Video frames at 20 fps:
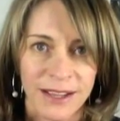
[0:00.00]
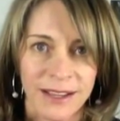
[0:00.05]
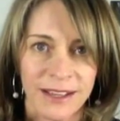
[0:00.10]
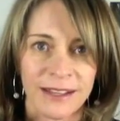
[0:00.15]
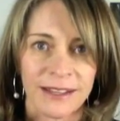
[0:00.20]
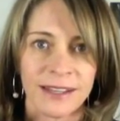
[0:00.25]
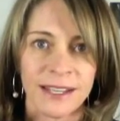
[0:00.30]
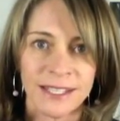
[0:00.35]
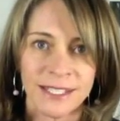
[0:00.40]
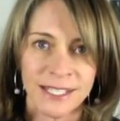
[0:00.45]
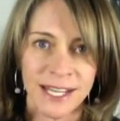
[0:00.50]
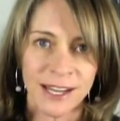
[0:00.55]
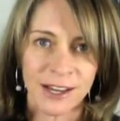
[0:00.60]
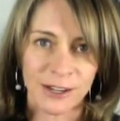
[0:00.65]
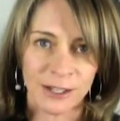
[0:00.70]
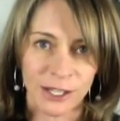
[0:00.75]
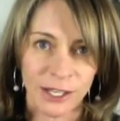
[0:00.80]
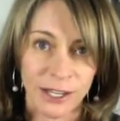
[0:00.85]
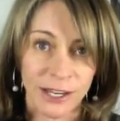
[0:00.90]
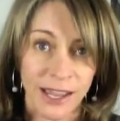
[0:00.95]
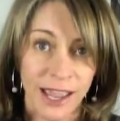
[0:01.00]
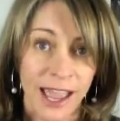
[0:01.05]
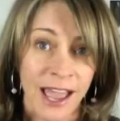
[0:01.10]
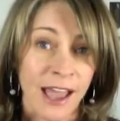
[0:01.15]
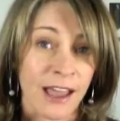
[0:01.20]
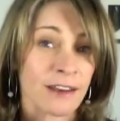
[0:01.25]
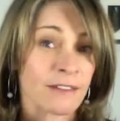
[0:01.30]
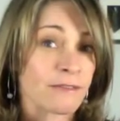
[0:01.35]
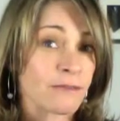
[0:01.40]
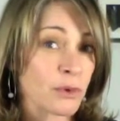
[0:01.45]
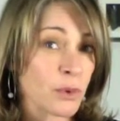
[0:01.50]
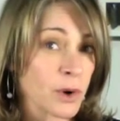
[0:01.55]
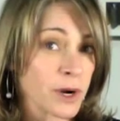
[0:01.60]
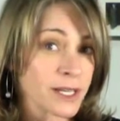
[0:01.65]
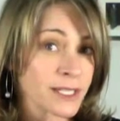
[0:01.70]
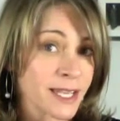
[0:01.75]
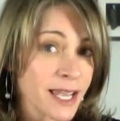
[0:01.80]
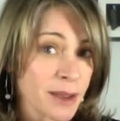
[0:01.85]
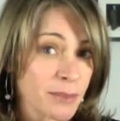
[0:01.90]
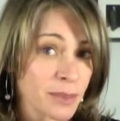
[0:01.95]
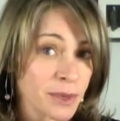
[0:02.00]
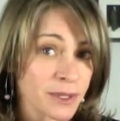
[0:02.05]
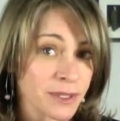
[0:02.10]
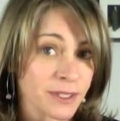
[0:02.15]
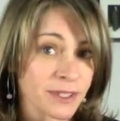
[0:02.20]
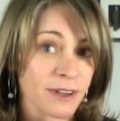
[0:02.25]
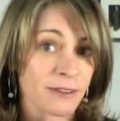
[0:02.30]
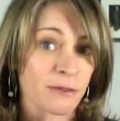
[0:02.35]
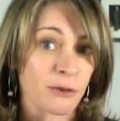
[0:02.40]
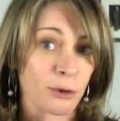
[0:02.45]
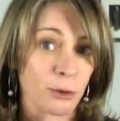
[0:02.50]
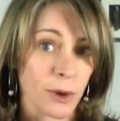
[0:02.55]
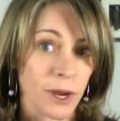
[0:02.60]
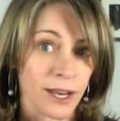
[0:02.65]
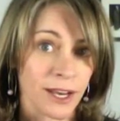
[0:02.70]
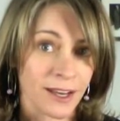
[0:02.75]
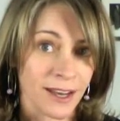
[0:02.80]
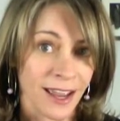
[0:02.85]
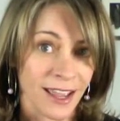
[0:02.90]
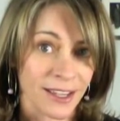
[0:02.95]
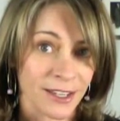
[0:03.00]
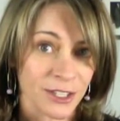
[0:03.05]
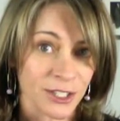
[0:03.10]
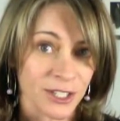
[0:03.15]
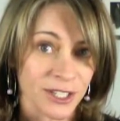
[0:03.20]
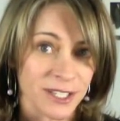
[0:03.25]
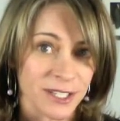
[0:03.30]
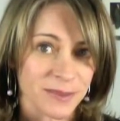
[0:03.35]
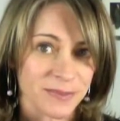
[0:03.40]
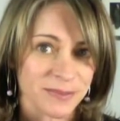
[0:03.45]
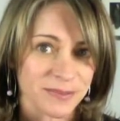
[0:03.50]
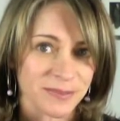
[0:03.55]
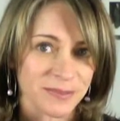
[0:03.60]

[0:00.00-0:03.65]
Let's take a look at 4 examples of great analogies.